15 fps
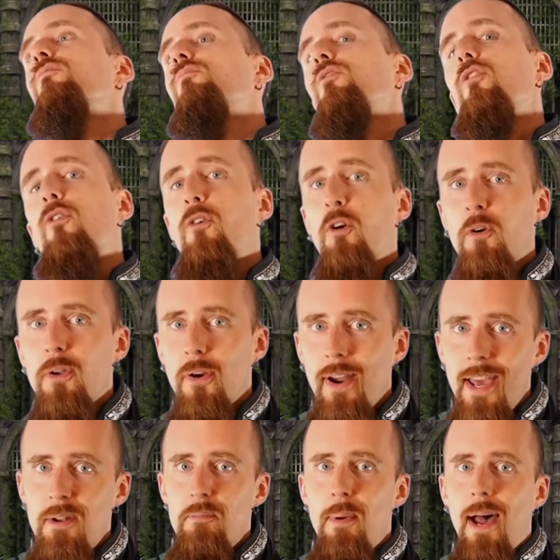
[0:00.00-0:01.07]
throw your
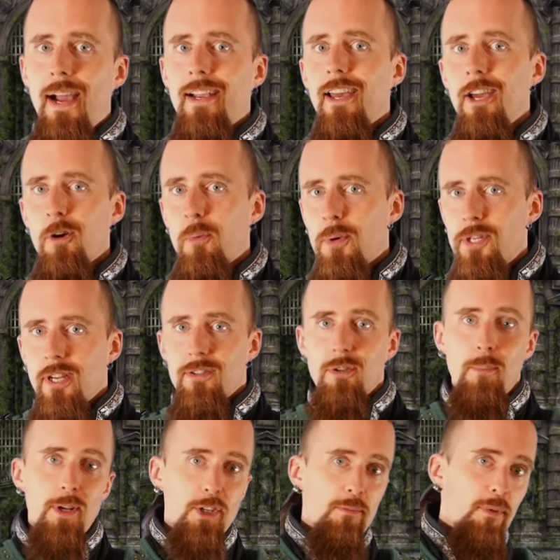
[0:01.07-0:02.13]
head back, which, as
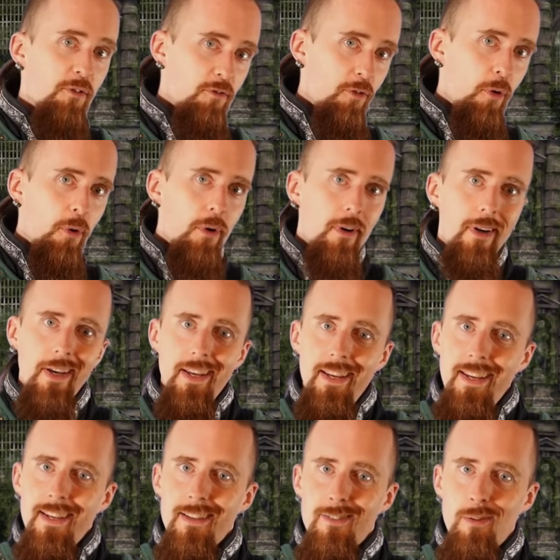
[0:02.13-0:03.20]
I mentioned before,
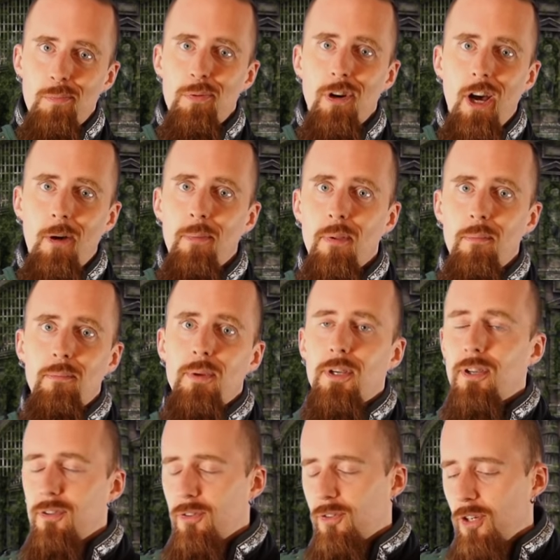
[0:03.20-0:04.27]
is a problem
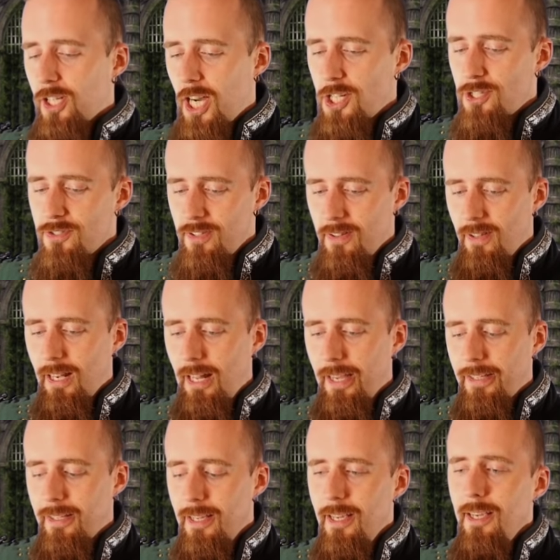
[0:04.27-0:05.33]
because of concussions and the
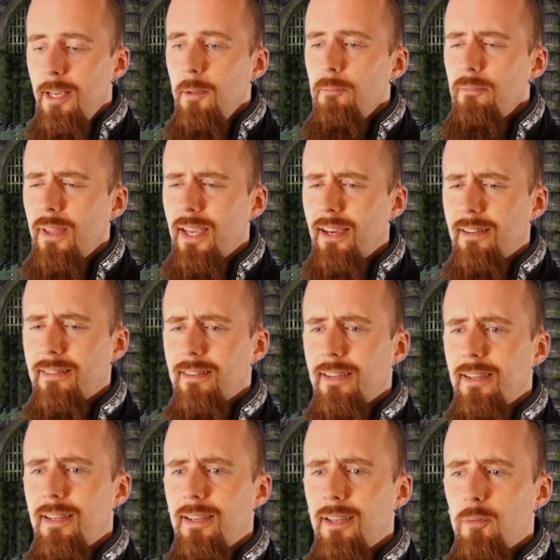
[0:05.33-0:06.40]
like. And
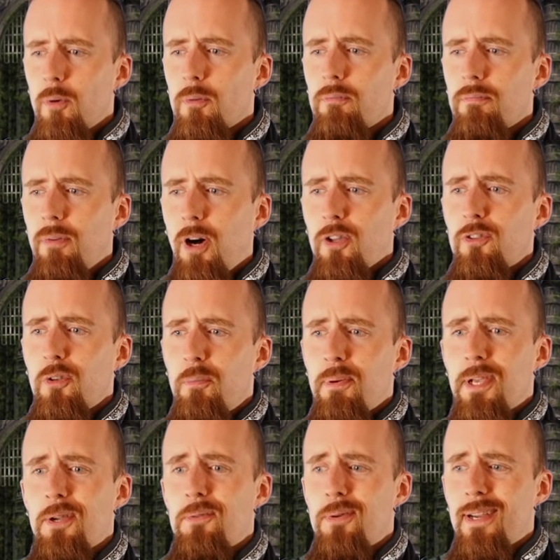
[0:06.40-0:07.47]
it would also
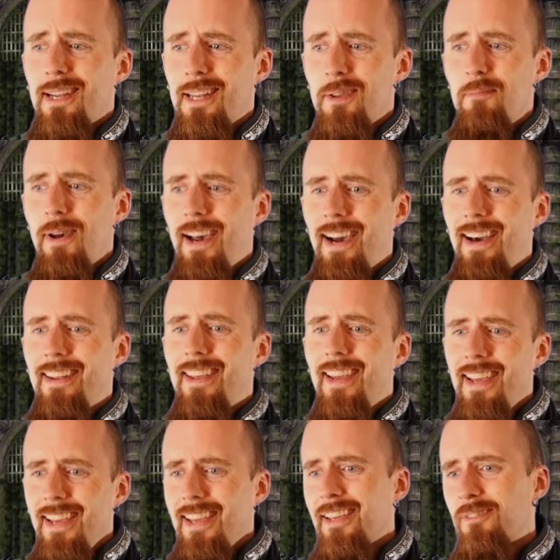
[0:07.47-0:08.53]
be really bad
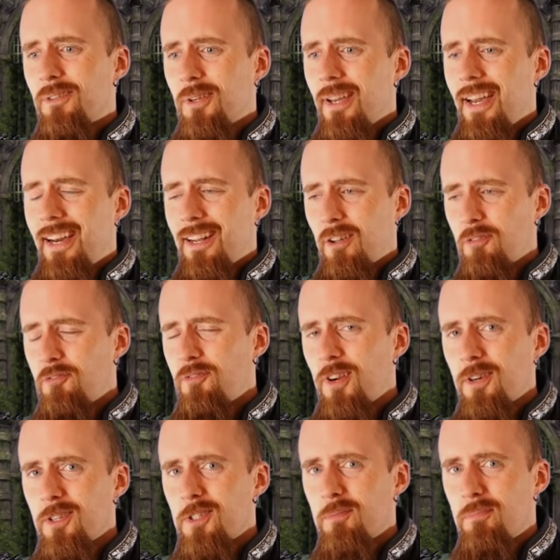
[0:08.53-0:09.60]
if you had a
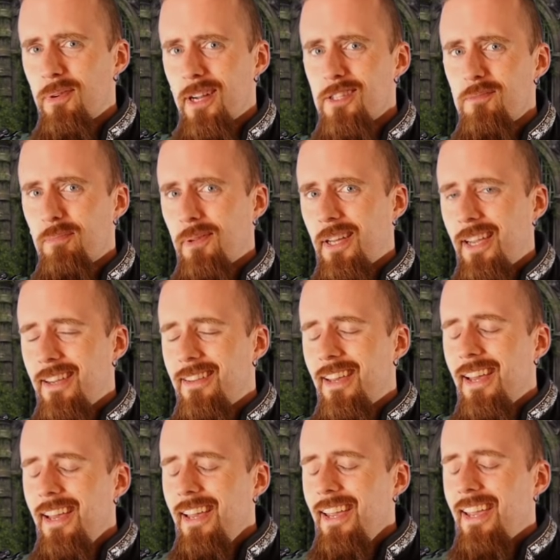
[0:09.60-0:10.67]
ferrous breastplate
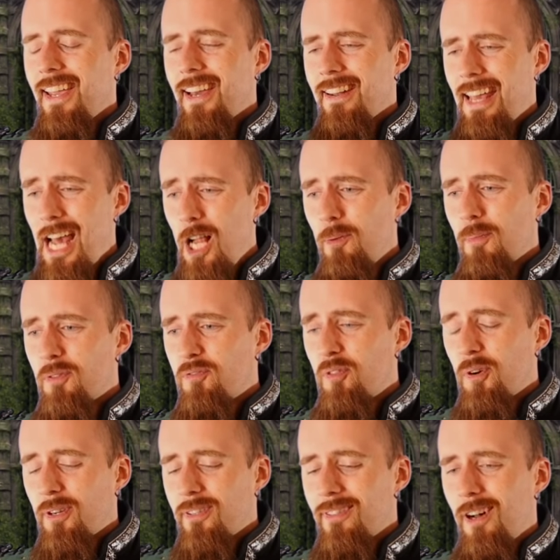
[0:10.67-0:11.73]
and helmet,
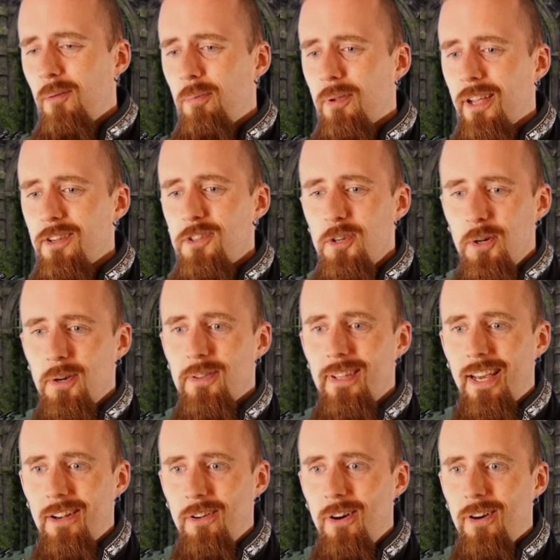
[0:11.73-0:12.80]
for example, and turned
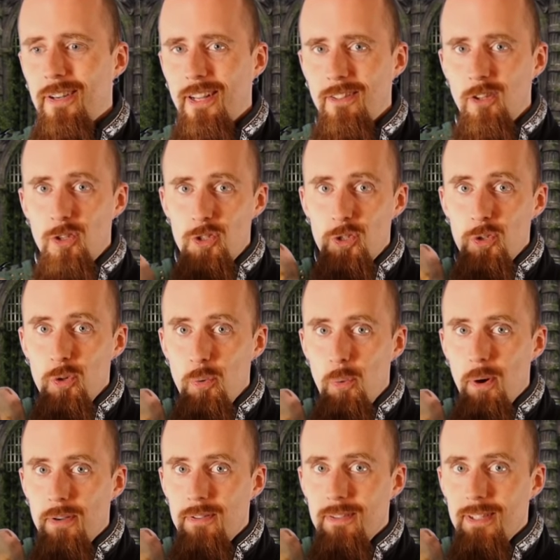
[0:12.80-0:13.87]
that on and the two
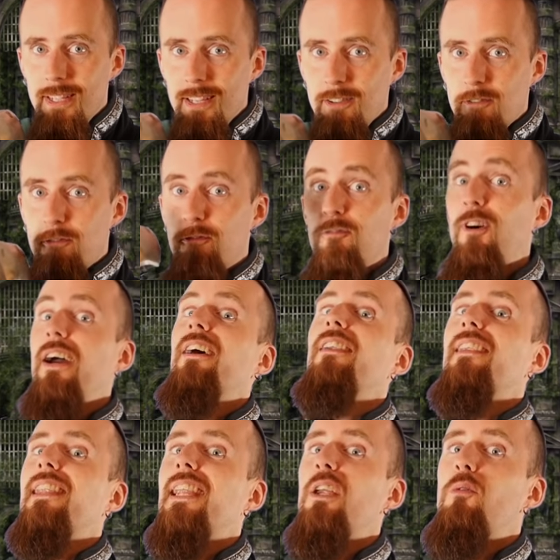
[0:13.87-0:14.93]
would
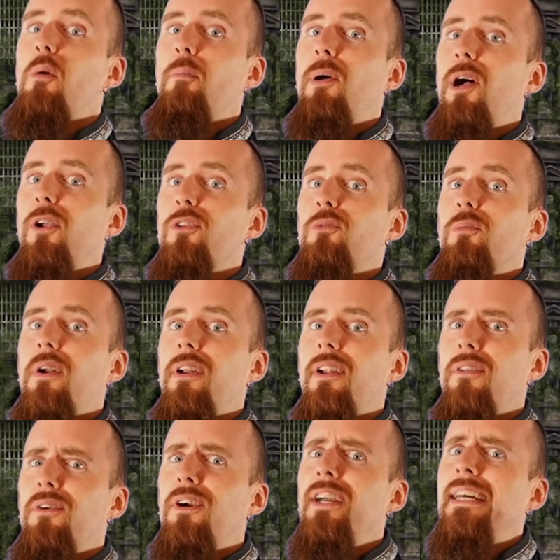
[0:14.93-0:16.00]
violently repulse one
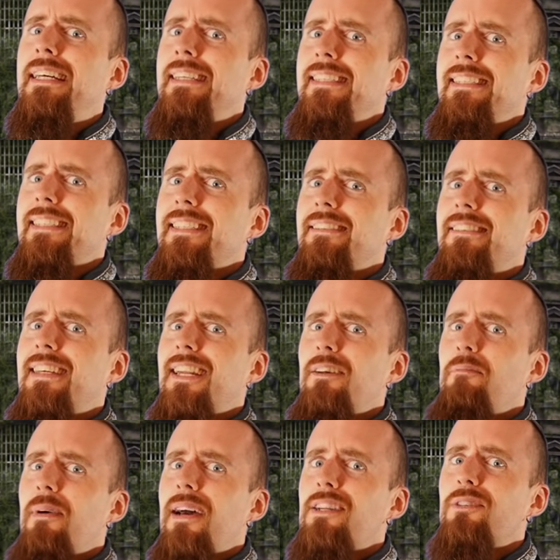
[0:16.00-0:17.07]
another. You can
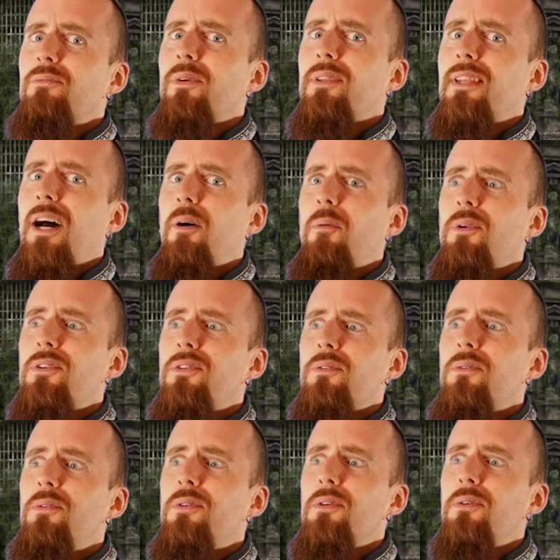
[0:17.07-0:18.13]
imagine what that would
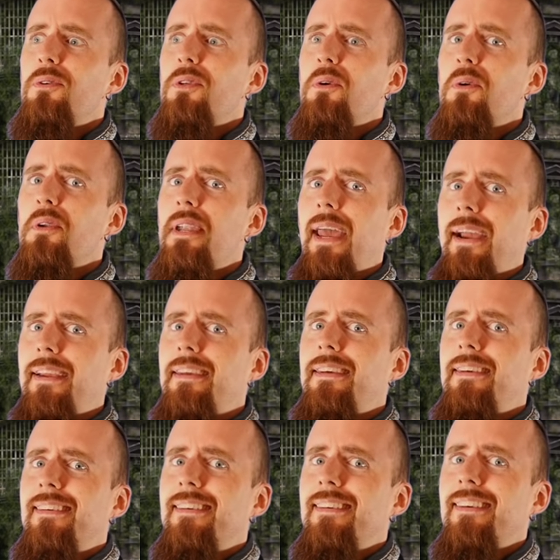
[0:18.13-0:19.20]
do to your
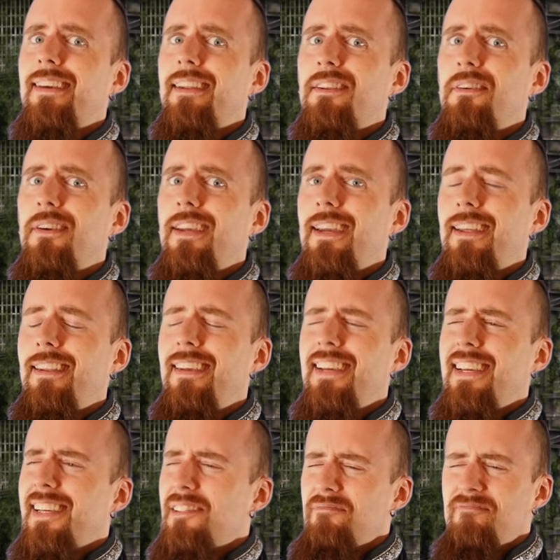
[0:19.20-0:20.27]
neck and your head.
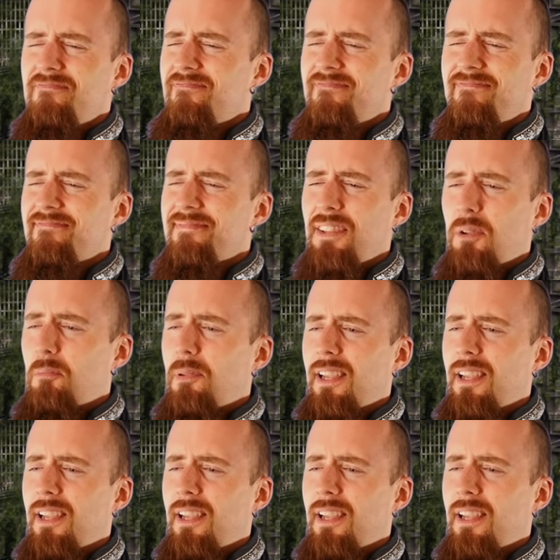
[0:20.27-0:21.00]
Not